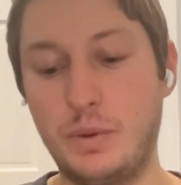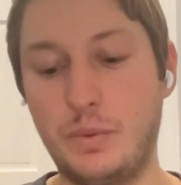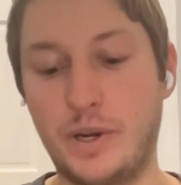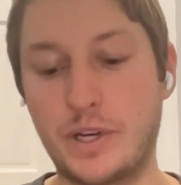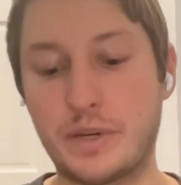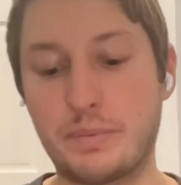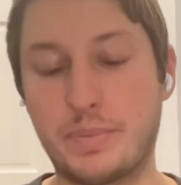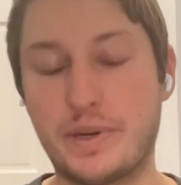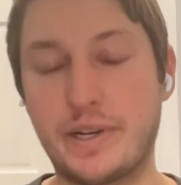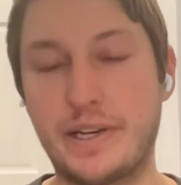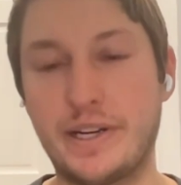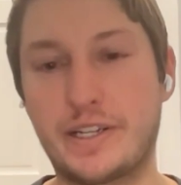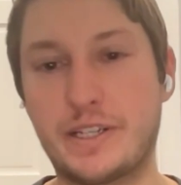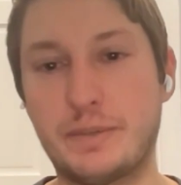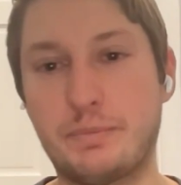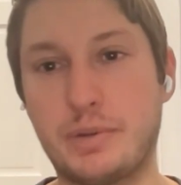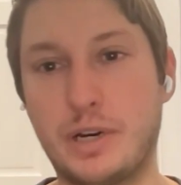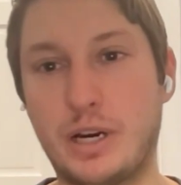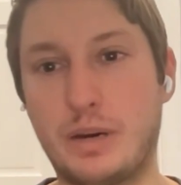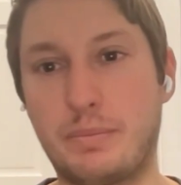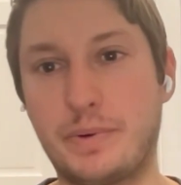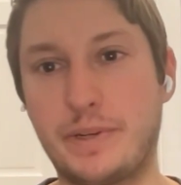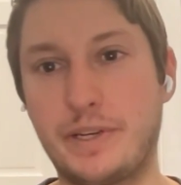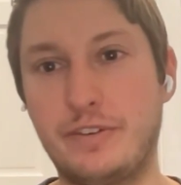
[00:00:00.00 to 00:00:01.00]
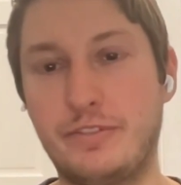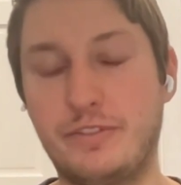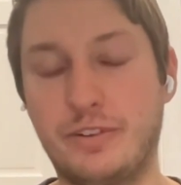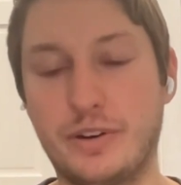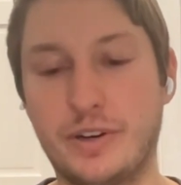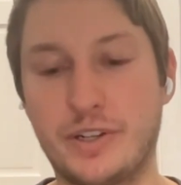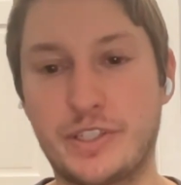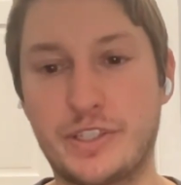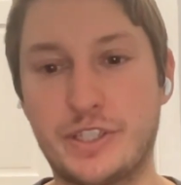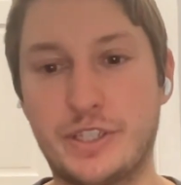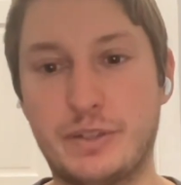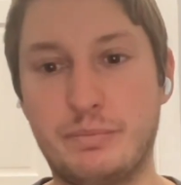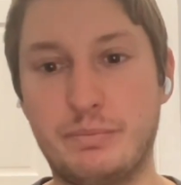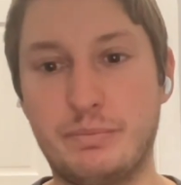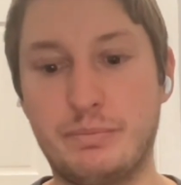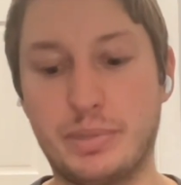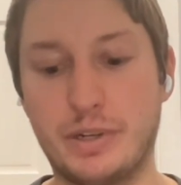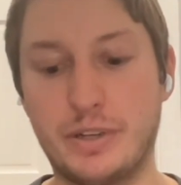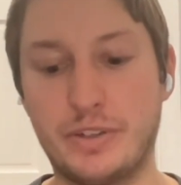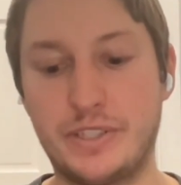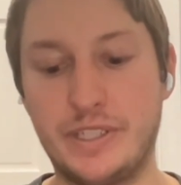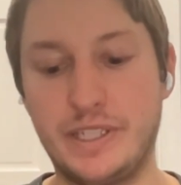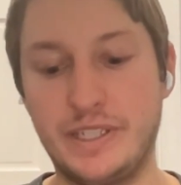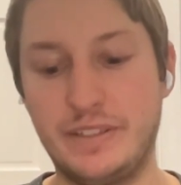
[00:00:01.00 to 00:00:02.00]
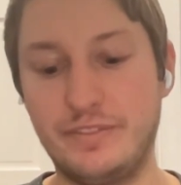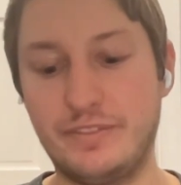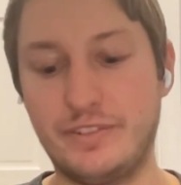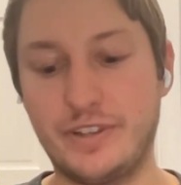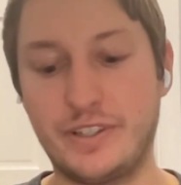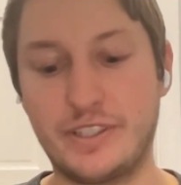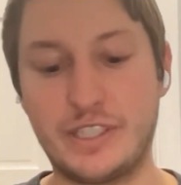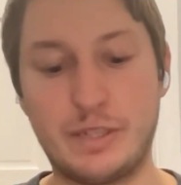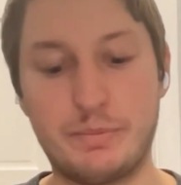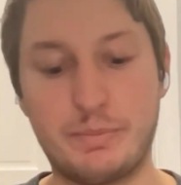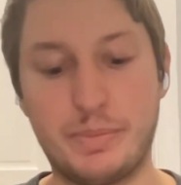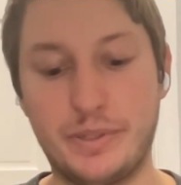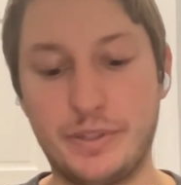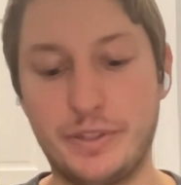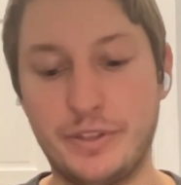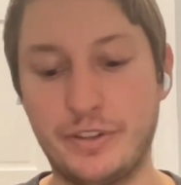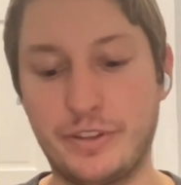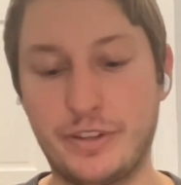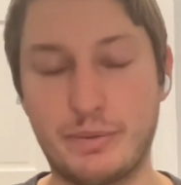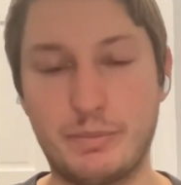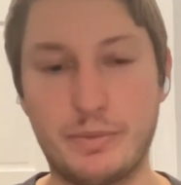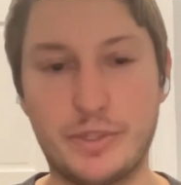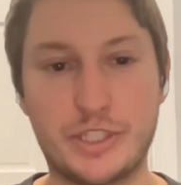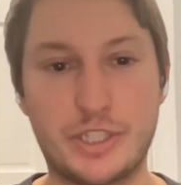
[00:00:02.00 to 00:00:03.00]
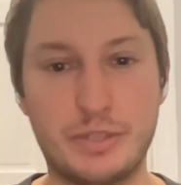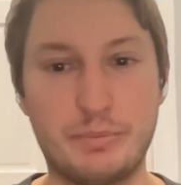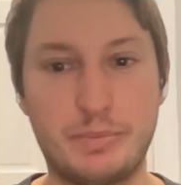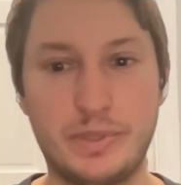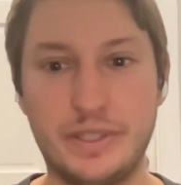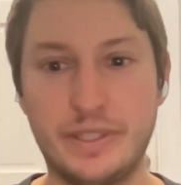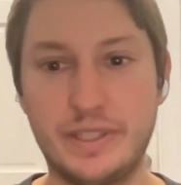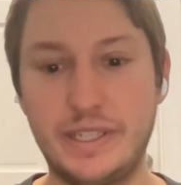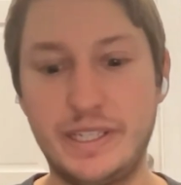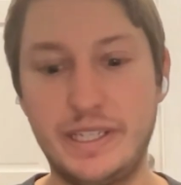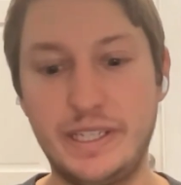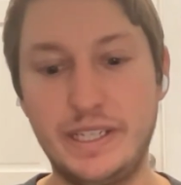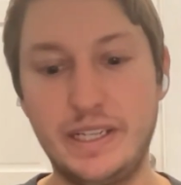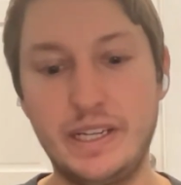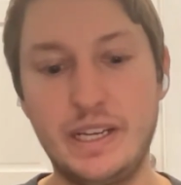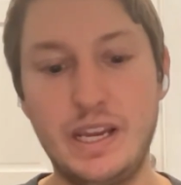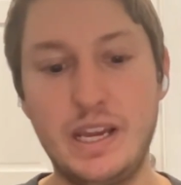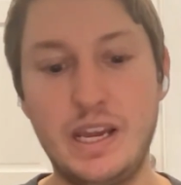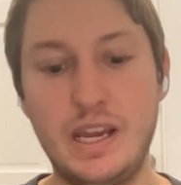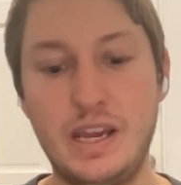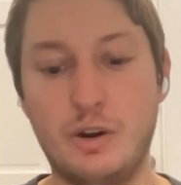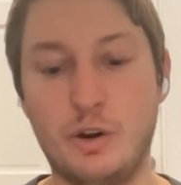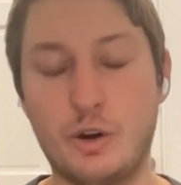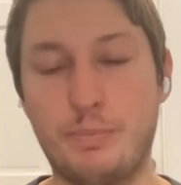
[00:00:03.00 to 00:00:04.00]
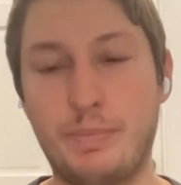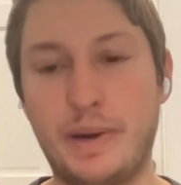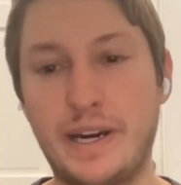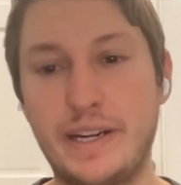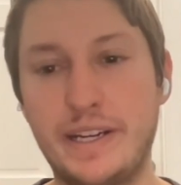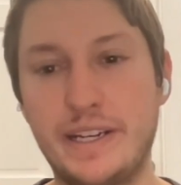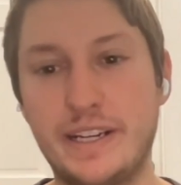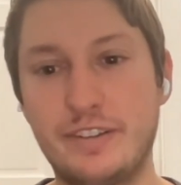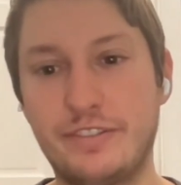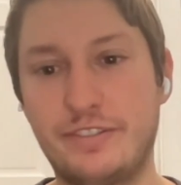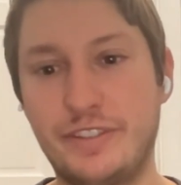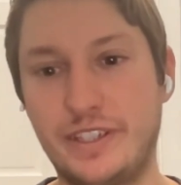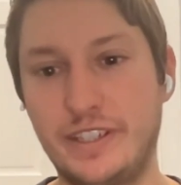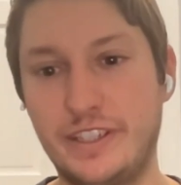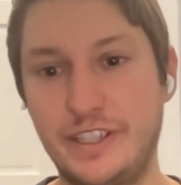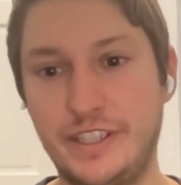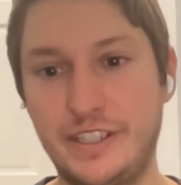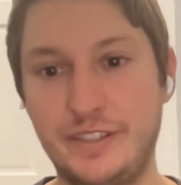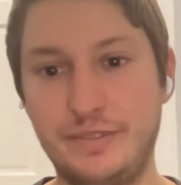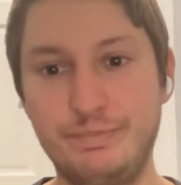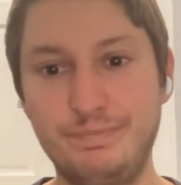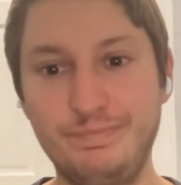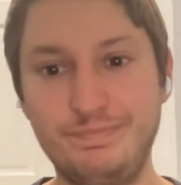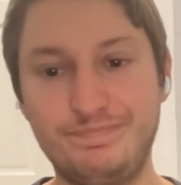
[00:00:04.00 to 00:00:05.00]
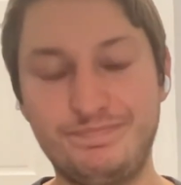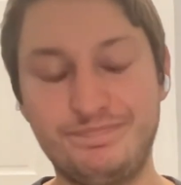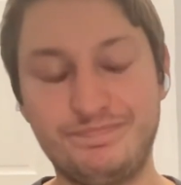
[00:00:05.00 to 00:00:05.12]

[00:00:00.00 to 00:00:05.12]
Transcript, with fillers: we want to predict a property for some protein, for example, thermostability or binding affinity.